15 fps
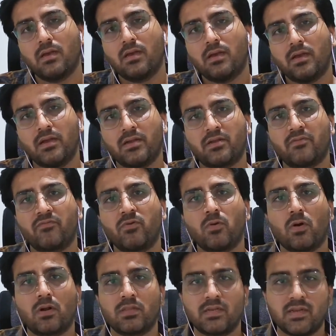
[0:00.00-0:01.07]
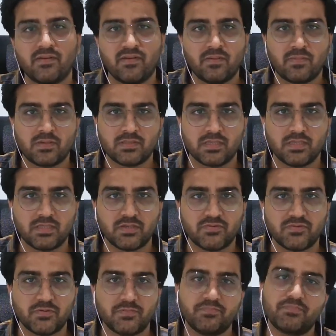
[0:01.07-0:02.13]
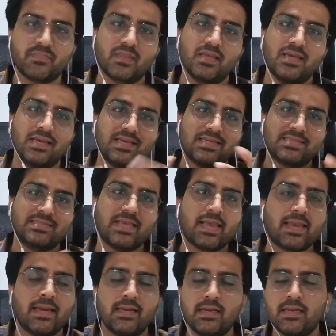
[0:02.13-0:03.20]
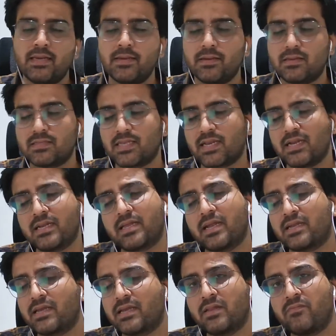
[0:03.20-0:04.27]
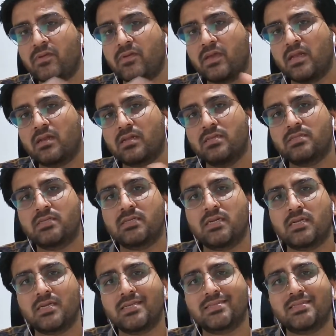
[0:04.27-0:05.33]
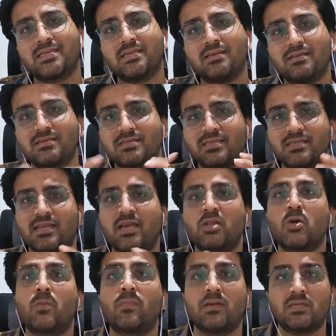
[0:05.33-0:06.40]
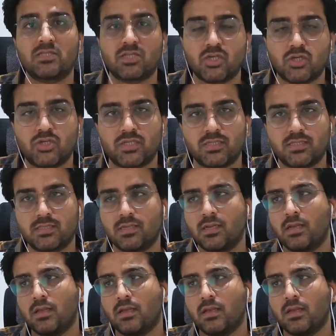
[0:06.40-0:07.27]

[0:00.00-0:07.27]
interview or the developer's interview. Secondly, second category we can consider is the scenario based questions.